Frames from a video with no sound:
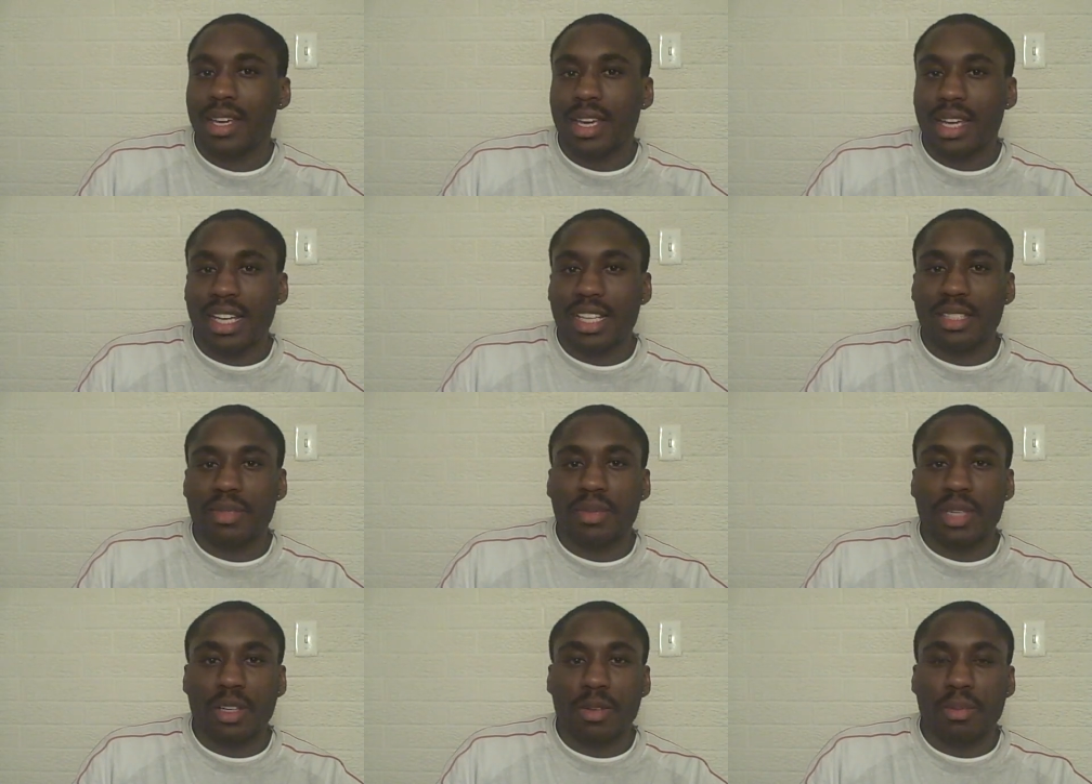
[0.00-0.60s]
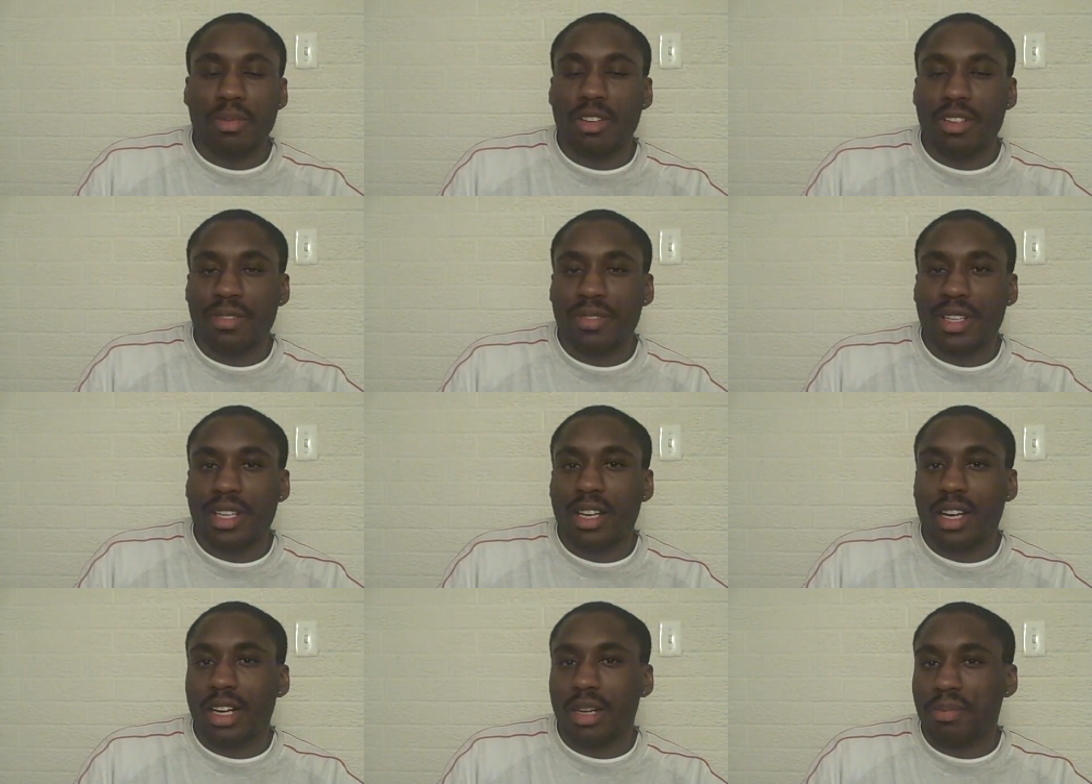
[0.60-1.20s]
His new movie
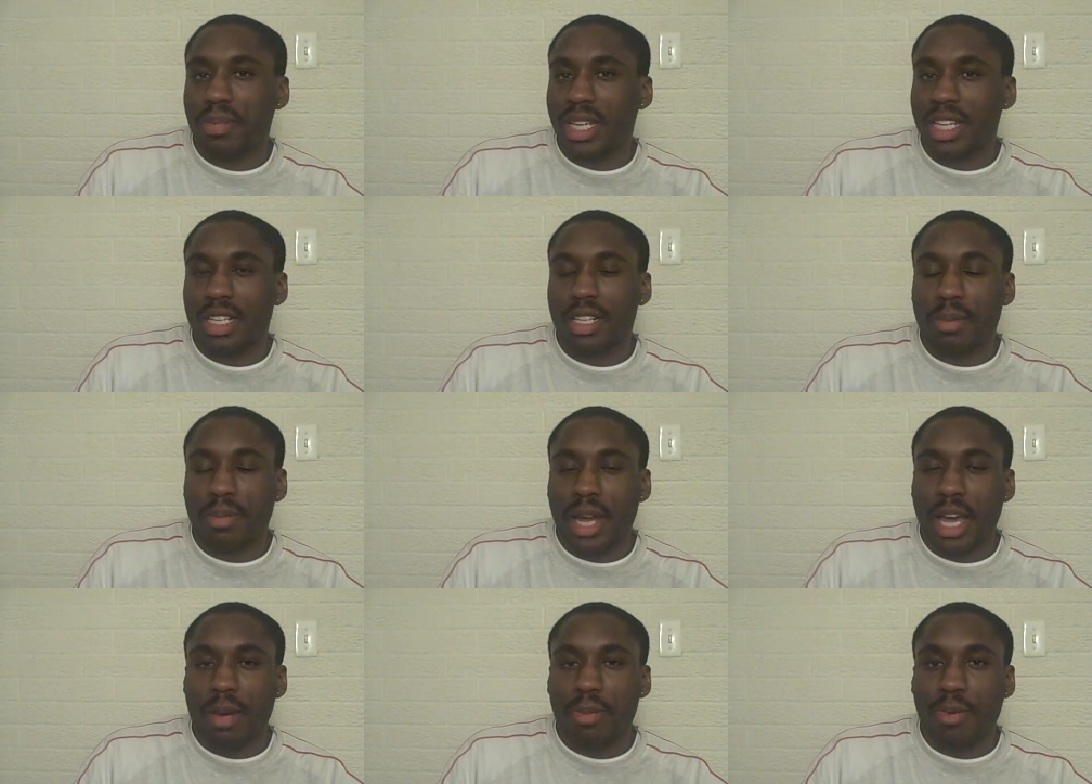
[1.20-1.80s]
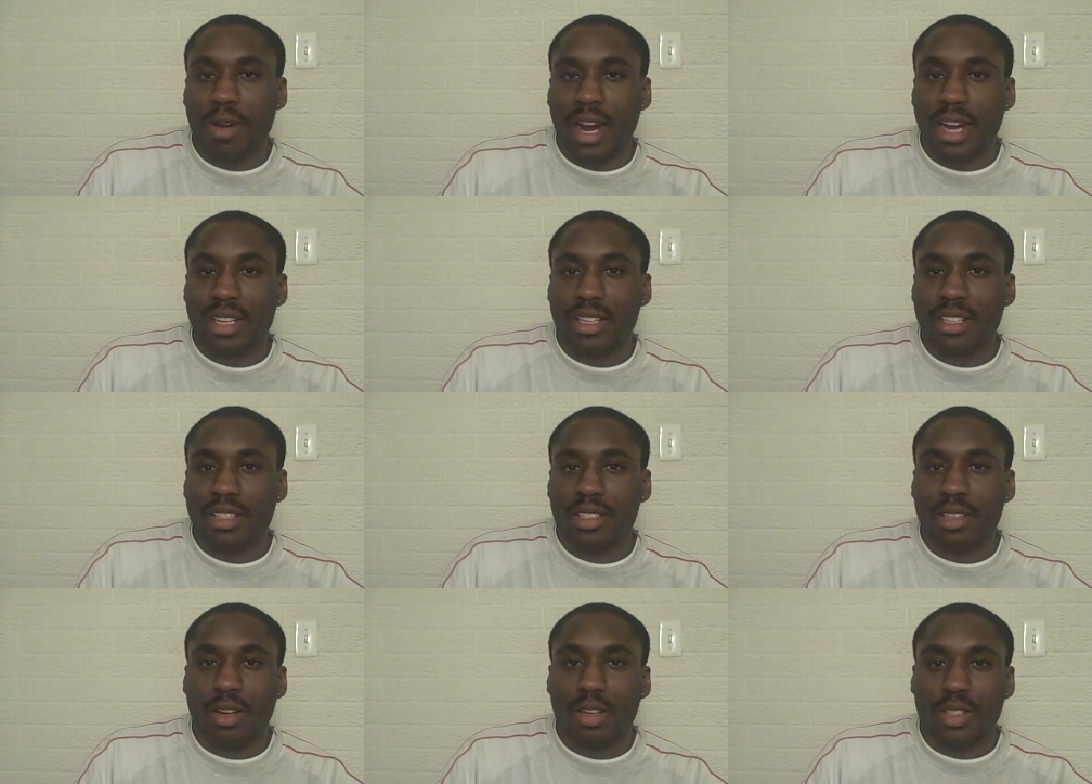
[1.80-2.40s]
called Media
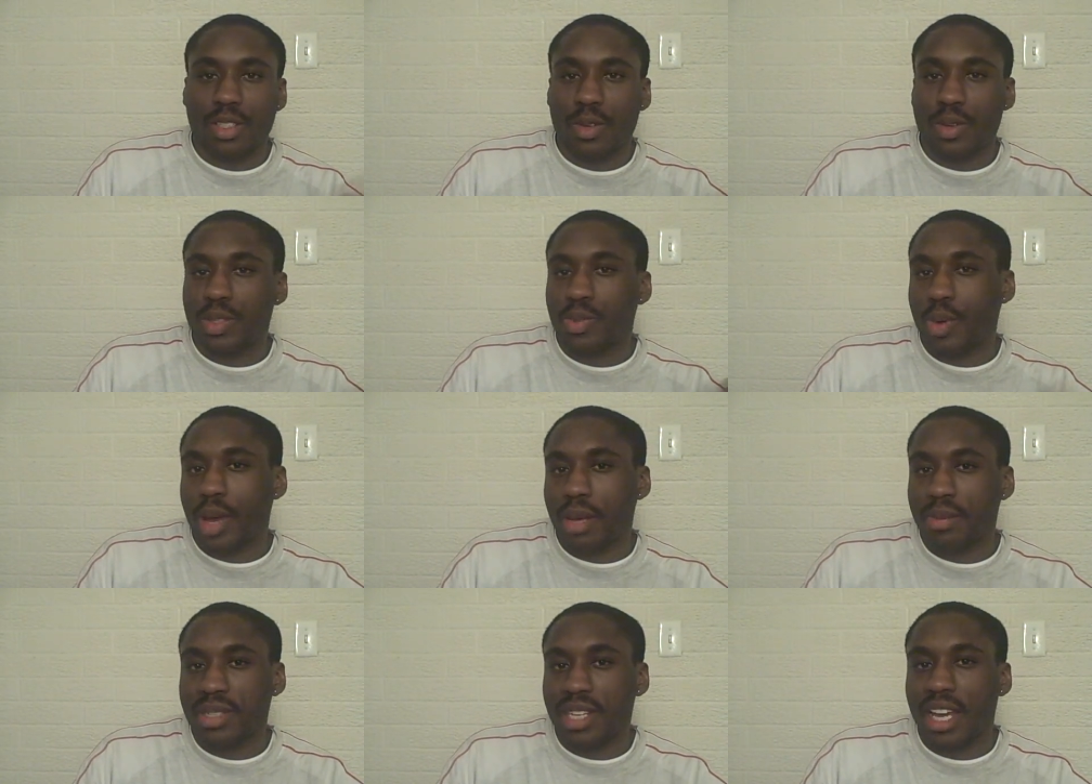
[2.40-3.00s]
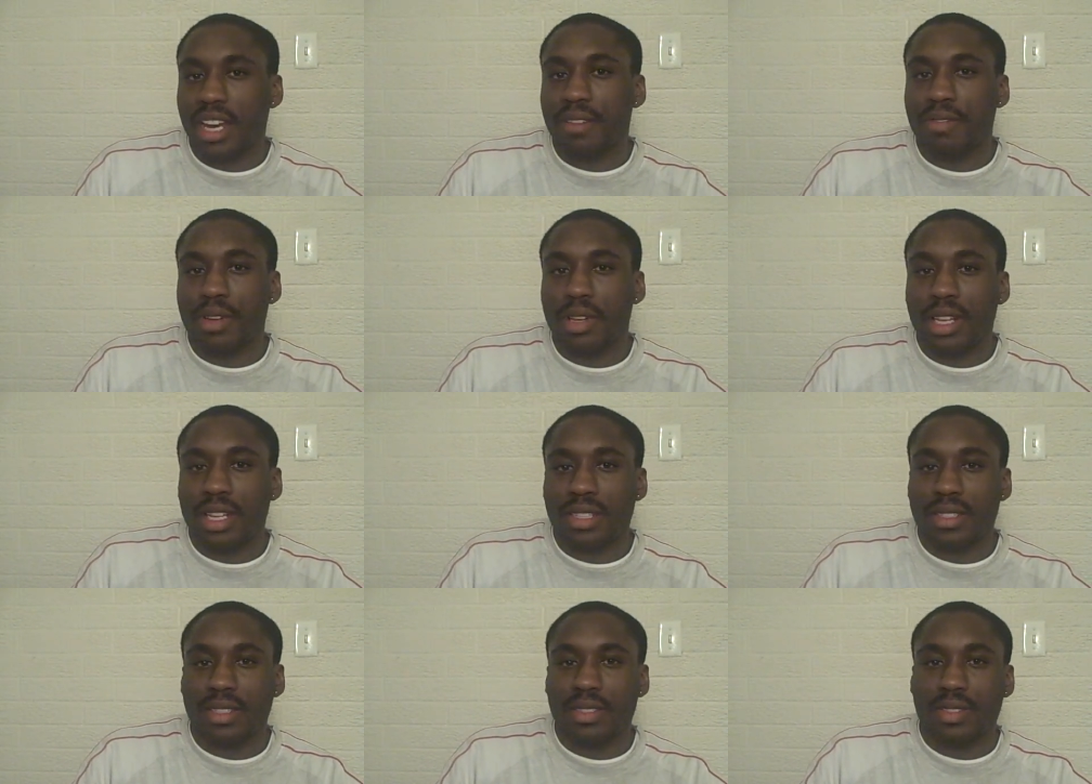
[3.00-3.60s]
Malpractice, go to his website if you
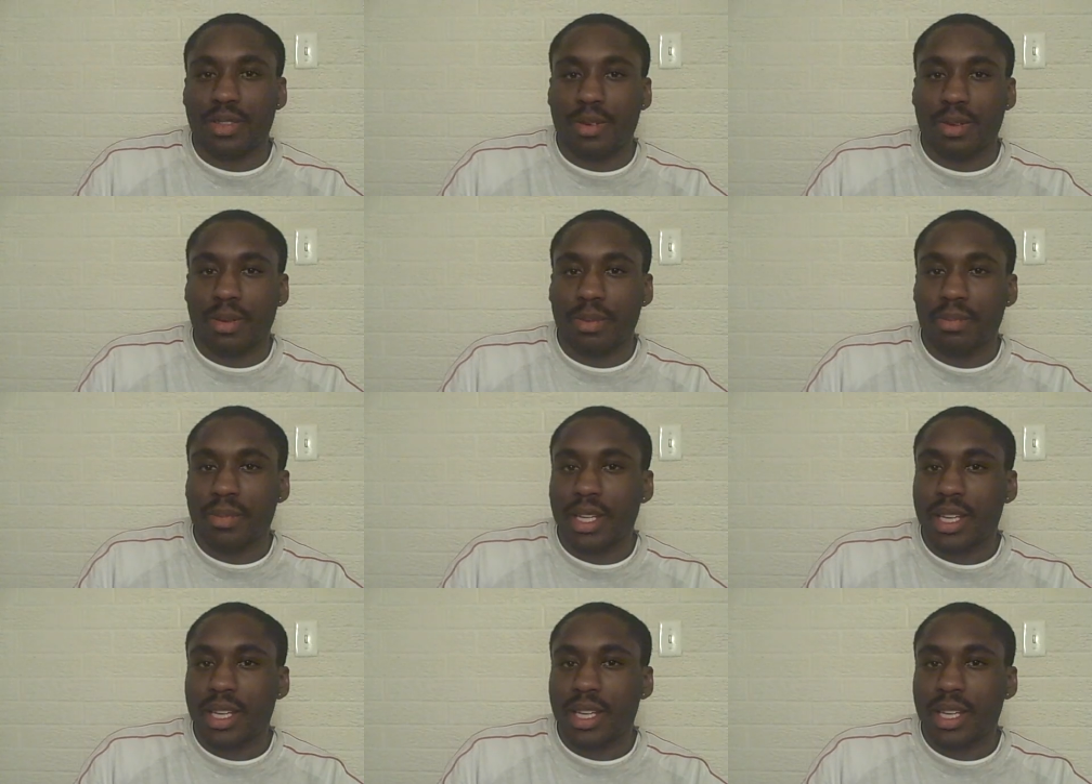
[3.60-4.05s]
listen to him,